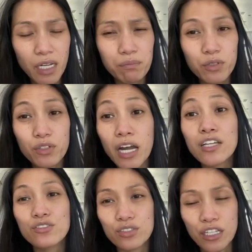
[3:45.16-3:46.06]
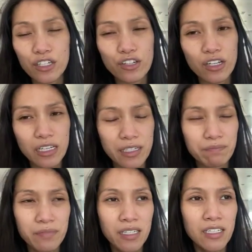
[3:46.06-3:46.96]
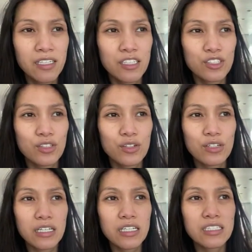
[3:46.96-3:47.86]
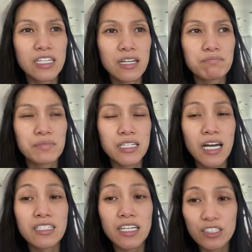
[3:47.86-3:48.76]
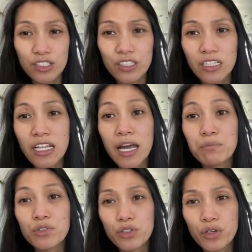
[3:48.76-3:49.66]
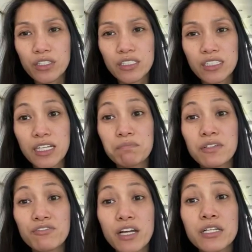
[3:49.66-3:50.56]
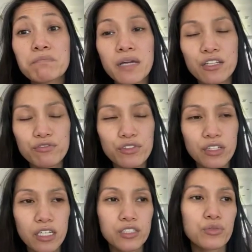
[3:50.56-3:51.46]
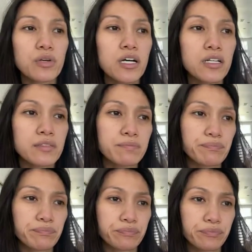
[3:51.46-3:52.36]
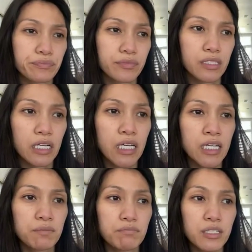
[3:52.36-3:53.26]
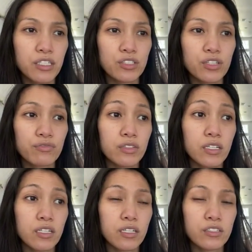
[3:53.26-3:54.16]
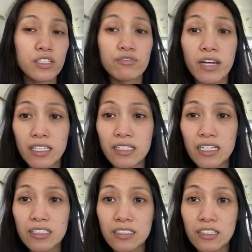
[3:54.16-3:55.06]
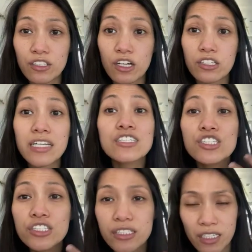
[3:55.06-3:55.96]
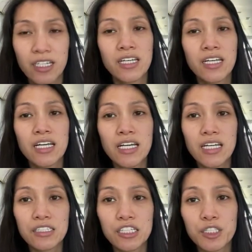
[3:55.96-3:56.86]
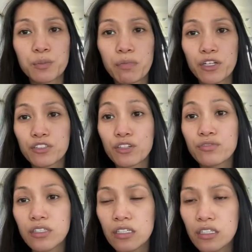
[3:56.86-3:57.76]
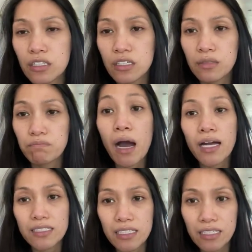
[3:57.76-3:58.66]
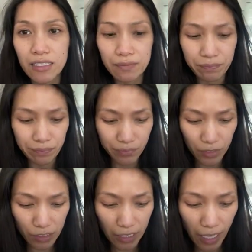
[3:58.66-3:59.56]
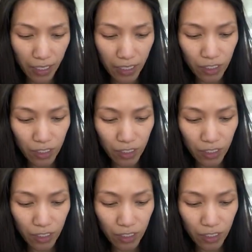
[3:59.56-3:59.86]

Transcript: pruritus they call it, so it can be an external hemorrhoids. It can be very painful as well because of the nerve endings that are rich in this part of the body. Okay?